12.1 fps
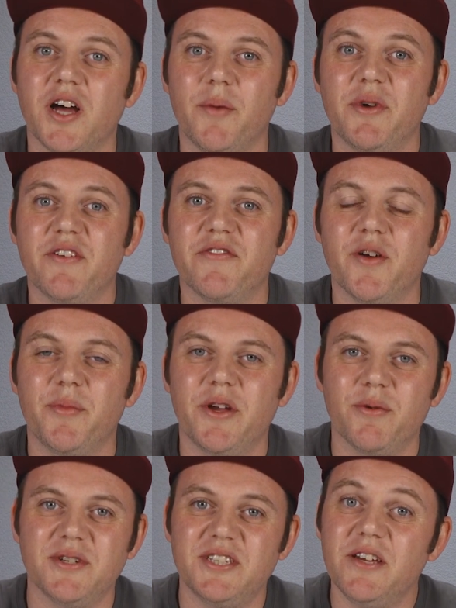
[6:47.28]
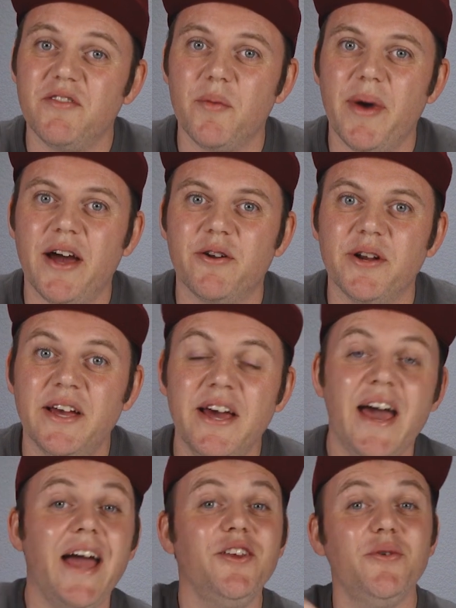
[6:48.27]
coming from your receiver battery,
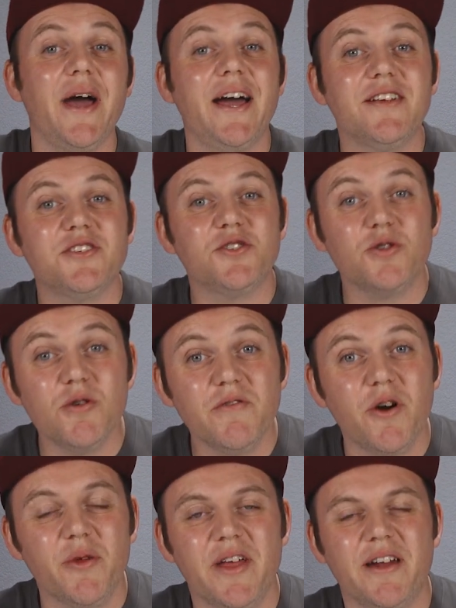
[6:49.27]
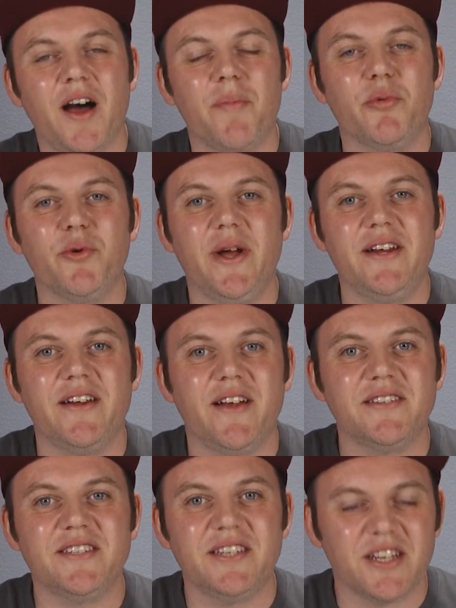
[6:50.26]
and you had a servo that operated
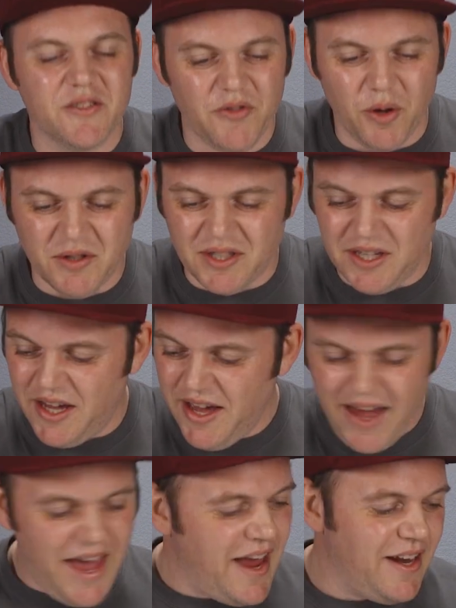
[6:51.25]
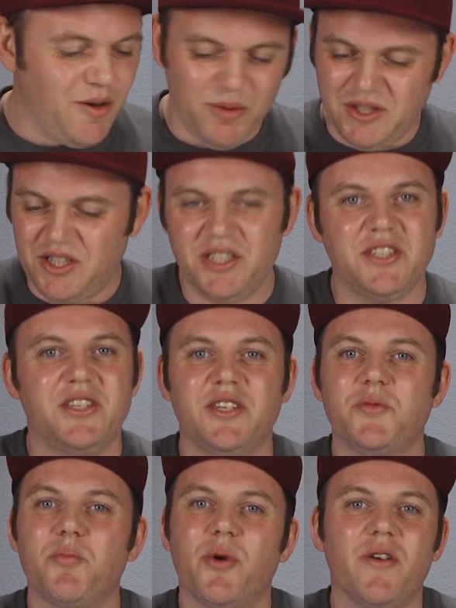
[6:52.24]
on six volts, and it was just
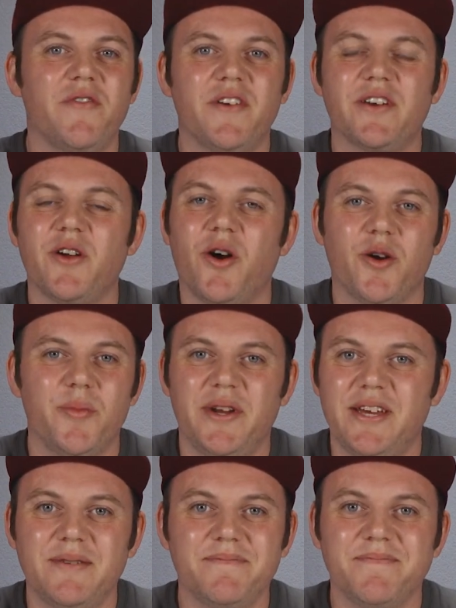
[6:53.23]
this perfect harmony.